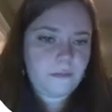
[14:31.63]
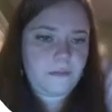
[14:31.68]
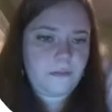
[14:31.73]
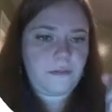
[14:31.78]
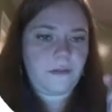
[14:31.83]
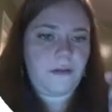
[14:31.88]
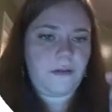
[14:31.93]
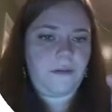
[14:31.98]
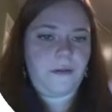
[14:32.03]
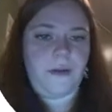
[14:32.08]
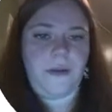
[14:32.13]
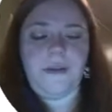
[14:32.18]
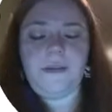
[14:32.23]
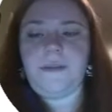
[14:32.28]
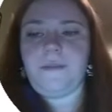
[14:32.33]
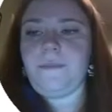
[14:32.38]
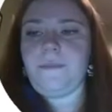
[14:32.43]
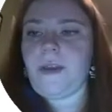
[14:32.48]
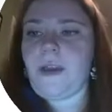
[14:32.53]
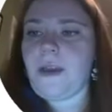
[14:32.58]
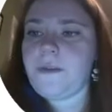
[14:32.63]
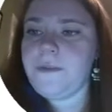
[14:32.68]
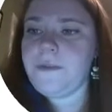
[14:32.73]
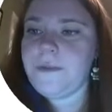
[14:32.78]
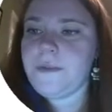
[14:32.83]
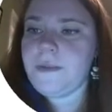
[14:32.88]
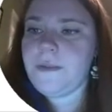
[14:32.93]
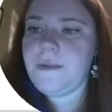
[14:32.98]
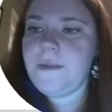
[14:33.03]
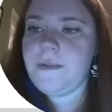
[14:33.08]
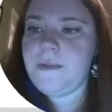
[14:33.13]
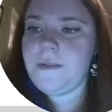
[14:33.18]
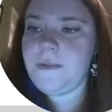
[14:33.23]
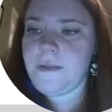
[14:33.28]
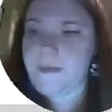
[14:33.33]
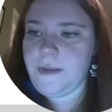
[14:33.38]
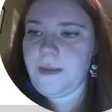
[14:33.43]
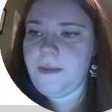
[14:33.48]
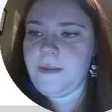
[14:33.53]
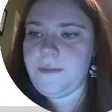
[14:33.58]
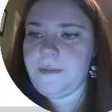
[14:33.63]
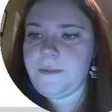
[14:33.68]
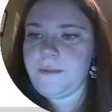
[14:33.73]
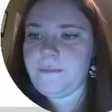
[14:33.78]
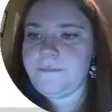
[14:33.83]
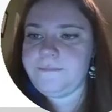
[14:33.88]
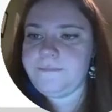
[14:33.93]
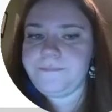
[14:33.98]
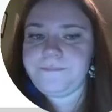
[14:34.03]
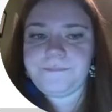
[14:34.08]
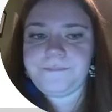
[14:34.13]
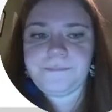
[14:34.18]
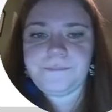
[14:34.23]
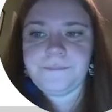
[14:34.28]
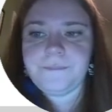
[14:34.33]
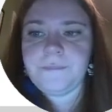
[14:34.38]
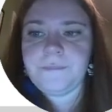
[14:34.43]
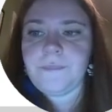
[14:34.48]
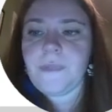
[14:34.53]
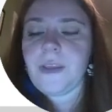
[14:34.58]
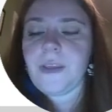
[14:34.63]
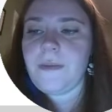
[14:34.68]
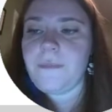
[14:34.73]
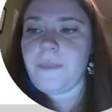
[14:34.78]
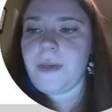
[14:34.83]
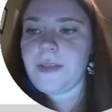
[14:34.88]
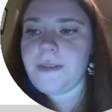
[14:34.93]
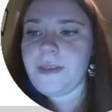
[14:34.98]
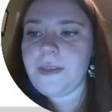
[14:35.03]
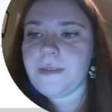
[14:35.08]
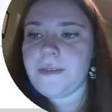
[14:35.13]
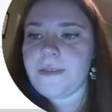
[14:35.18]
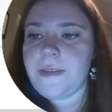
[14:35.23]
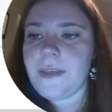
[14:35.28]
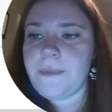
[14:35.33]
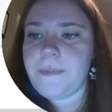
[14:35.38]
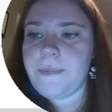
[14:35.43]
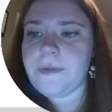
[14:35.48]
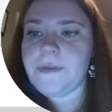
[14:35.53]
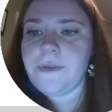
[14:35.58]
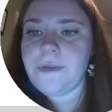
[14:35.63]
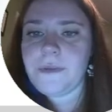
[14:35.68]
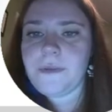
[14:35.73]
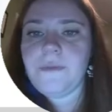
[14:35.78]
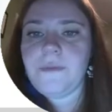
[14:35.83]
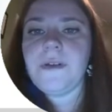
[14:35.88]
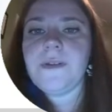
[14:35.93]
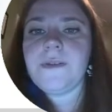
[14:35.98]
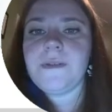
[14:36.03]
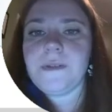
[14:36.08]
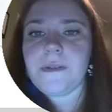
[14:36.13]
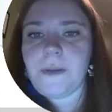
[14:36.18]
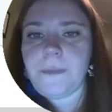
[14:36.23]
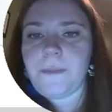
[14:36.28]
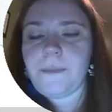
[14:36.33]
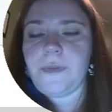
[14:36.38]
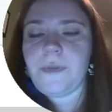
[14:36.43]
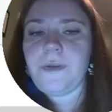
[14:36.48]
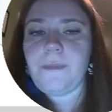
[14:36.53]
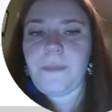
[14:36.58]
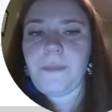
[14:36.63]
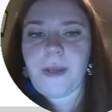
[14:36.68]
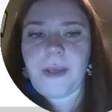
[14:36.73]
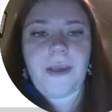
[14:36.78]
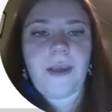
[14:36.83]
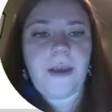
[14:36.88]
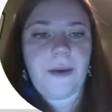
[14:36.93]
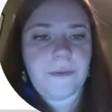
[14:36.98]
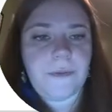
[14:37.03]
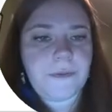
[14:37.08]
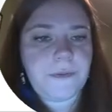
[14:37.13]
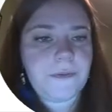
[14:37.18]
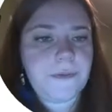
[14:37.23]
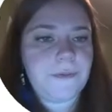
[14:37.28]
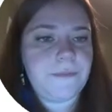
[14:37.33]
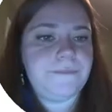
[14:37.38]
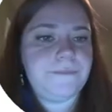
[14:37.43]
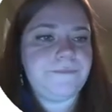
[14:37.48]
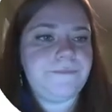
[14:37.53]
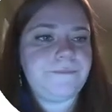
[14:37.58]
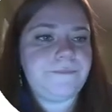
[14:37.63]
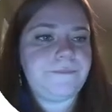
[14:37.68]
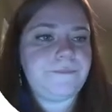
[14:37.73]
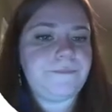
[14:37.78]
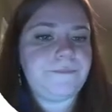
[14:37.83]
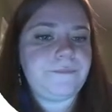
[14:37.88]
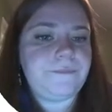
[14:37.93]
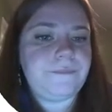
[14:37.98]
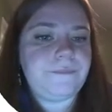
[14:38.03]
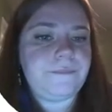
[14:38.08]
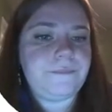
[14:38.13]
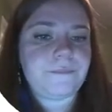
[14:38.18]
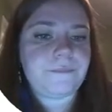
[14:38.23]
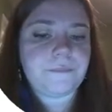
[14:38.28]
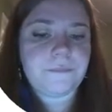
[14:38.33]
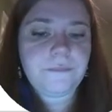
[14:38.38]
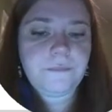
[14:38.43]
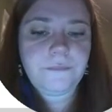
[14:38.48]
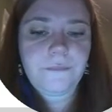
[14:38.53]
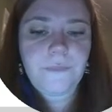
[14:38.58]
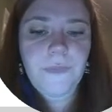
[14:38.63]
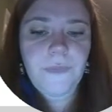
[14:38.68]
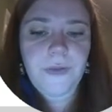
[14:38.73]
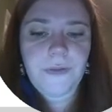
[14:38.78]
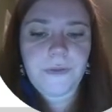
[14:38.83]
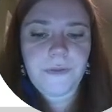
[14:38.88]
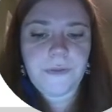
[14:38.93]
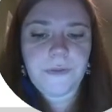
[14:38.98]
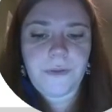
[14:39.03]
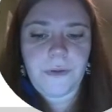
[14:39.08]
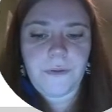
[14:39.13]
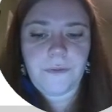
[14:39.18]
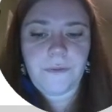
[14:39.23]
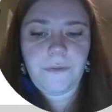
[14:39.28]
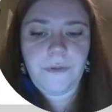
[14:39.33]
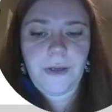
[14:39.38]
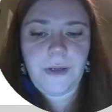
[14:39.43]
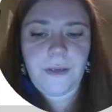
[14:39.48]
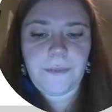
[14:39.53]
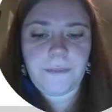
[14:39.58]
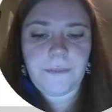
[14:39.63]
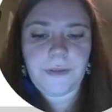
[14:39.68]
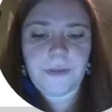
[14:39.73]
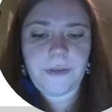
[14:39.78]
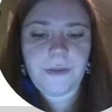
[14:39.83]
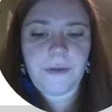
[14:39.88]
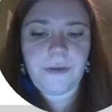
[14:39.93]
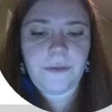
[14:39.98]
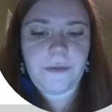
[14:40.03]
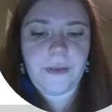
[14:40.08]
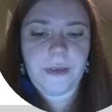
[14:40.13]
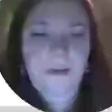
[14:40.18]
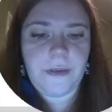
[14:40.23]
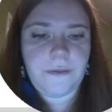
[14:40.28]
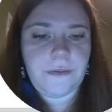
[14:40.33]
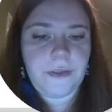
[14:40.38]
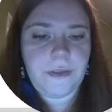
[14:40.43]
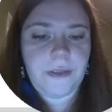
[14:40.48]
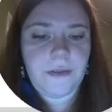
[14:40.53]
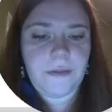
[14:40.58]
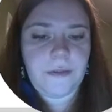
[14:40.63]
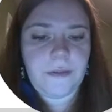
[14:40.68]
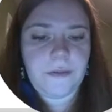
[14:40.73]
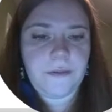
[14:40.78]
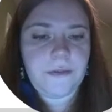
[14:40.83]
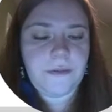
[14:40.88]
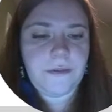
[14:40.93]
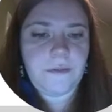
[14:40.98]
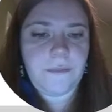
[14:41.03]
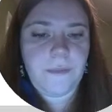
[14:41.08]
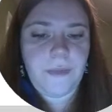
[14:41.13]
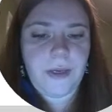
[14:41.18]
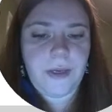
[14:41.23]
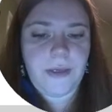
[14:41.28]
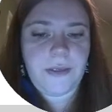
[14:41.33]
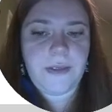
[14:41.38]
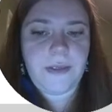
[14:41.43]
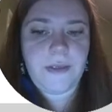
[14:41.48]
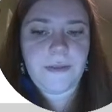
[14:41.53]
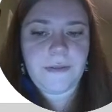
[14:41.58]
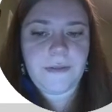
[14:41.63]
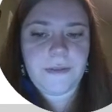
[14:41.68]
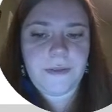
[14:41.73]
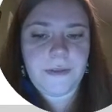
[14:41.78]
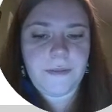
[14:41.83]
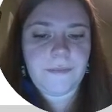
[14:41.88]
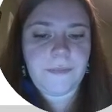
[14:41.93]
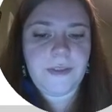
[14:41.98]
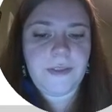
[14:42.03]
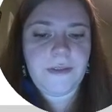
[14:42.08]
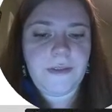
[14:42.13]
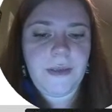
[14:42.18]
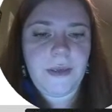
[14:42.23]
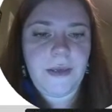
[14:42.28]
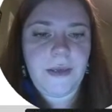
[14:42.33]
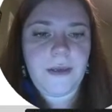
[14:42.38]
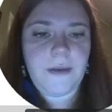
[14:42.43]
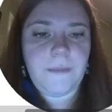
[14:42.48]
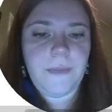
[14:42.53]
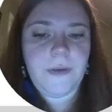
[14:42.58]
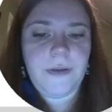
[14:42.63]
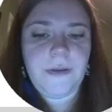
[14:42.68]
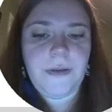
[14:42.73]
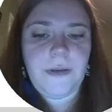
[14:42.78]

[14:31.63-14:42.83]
All right, my house is done. My next step is to assemble my house. So I'm going to go down here to my assembly tab.